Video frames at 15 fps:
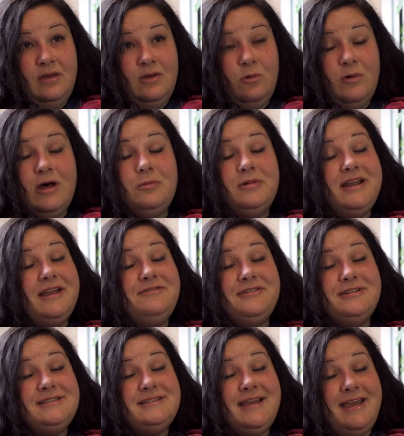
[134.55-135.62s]
Well, when I
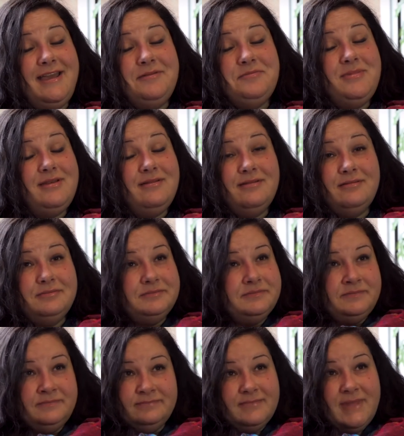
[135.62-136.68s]
first came,
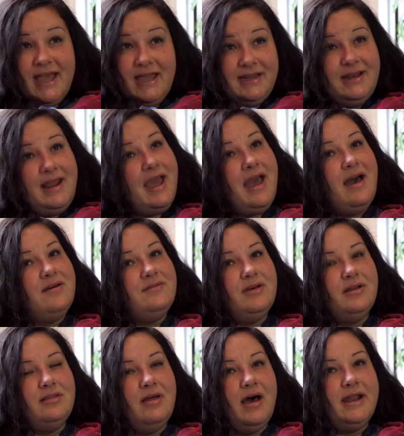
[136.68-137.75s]
I didn't have
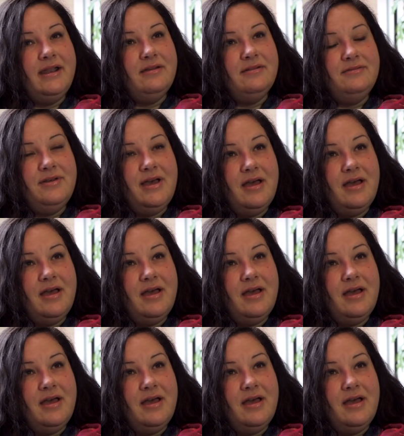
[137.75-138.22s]
a lot of